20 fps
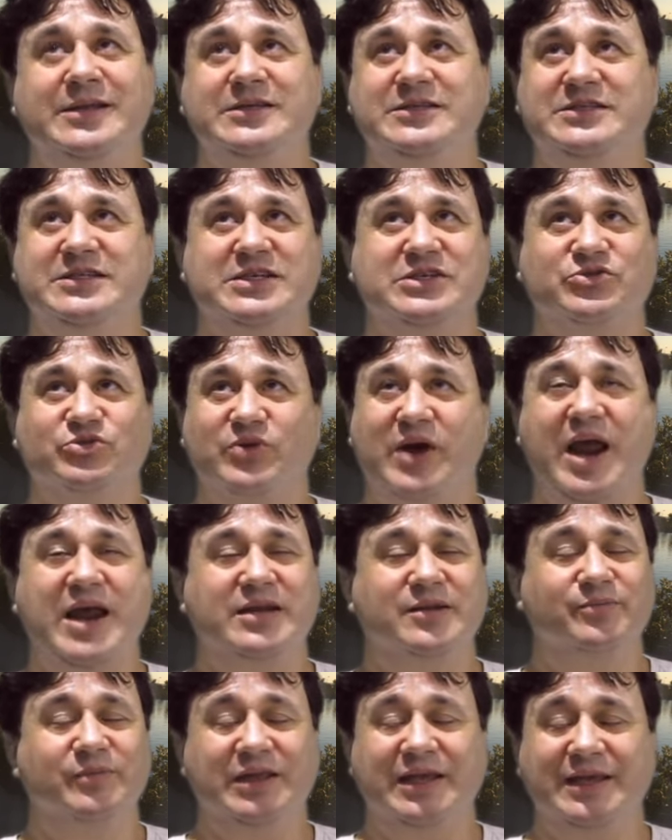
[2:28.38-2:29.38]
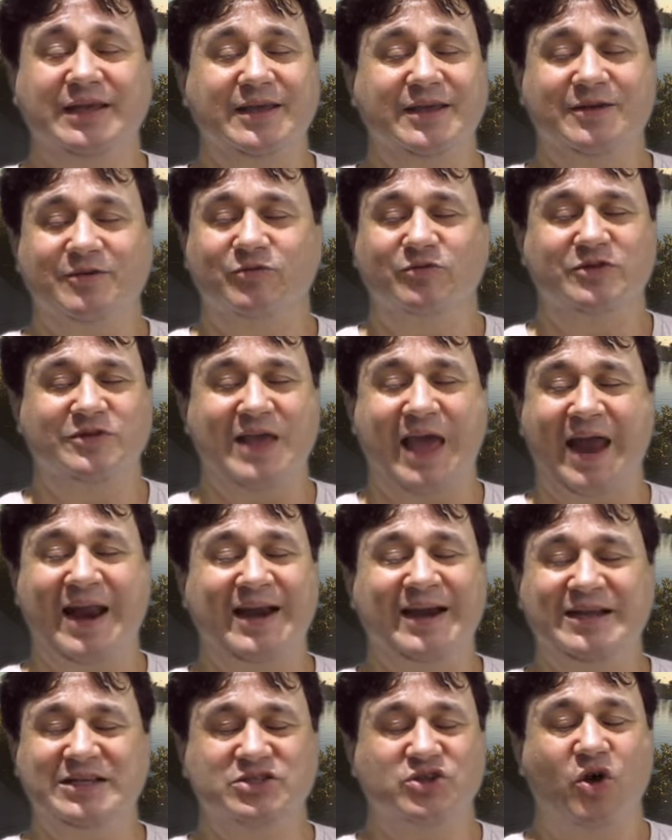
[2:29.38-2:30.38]
just randomly at
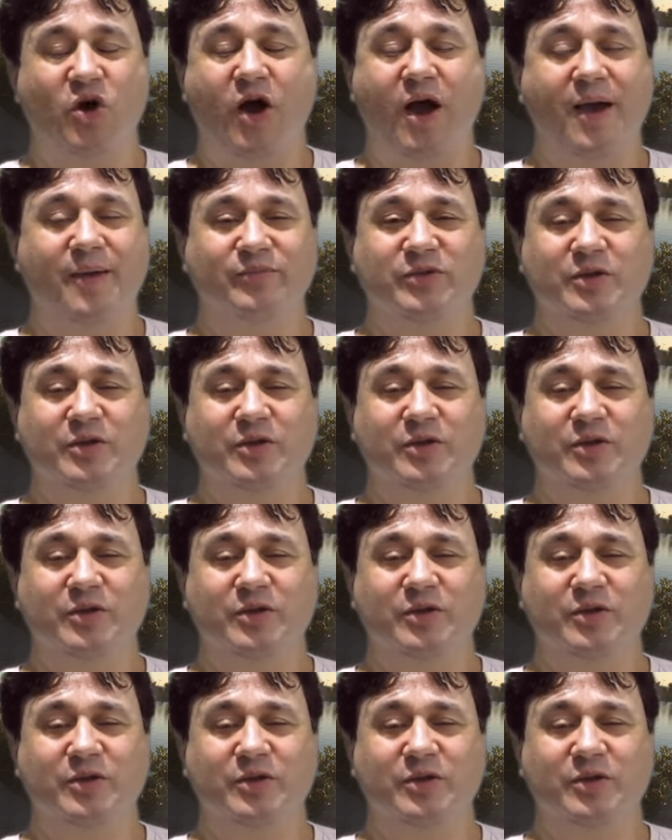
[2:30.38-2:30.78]
any time.